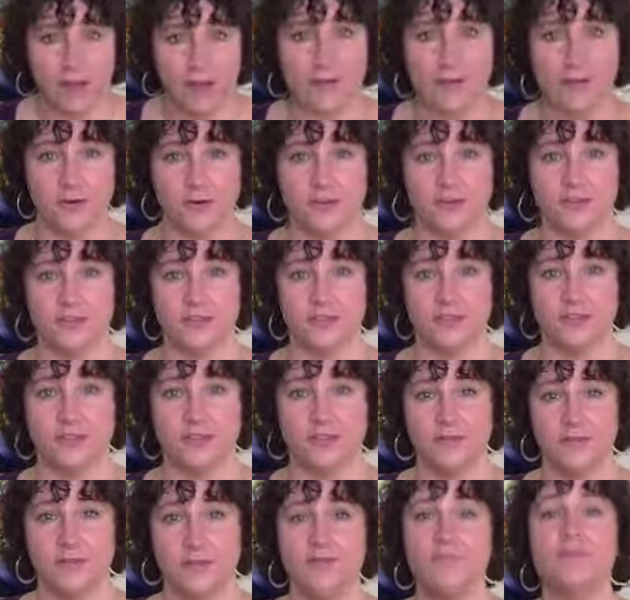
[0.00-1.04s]
others,
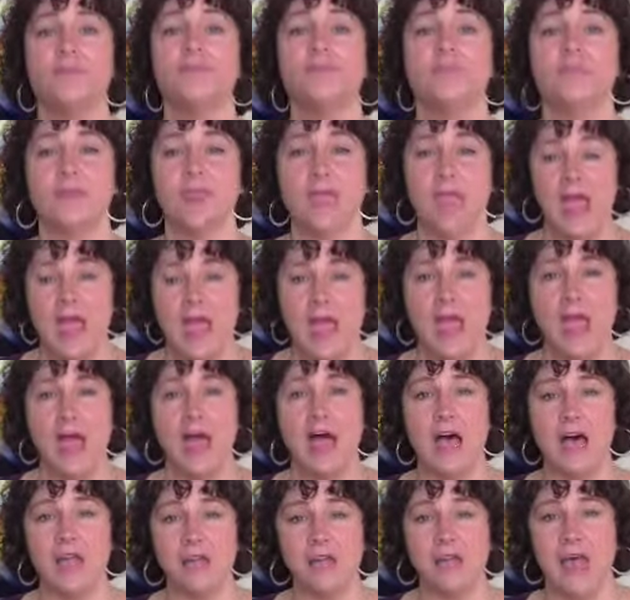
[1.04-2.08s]

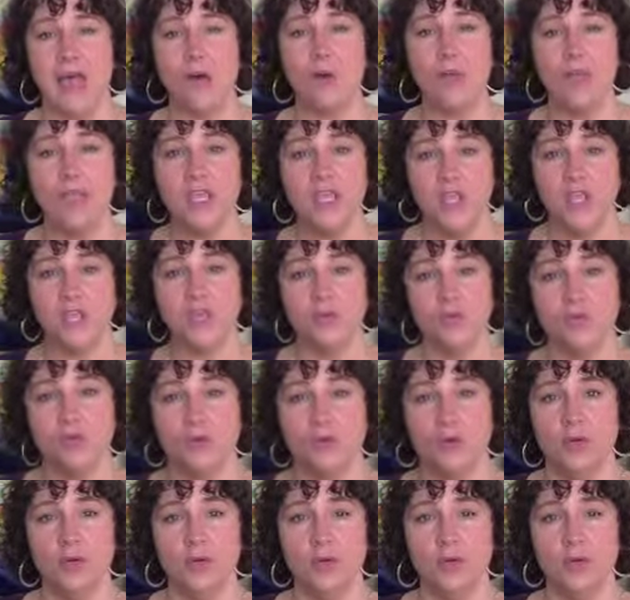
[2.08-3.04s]
allowing you